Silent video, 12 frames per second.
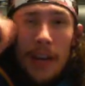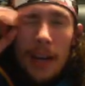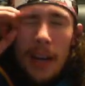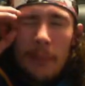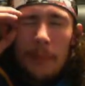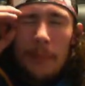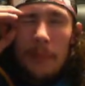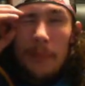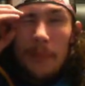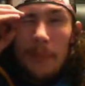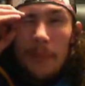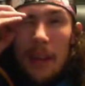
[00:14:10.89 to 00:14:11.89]
I
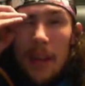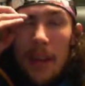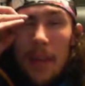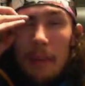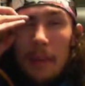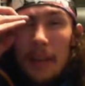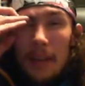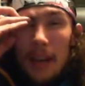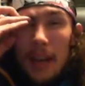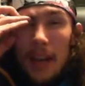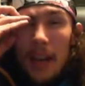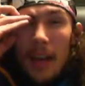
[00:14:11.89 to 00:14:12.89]
mean,
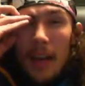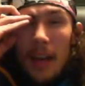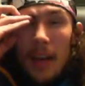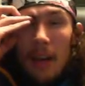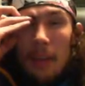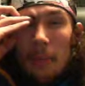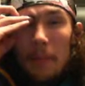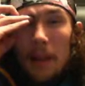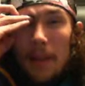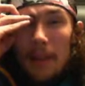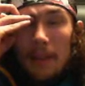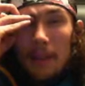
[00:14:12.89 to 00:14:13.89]
I don't
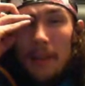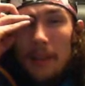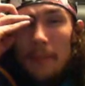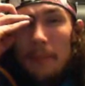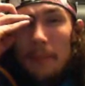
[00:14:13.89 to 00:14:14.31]
mind, like,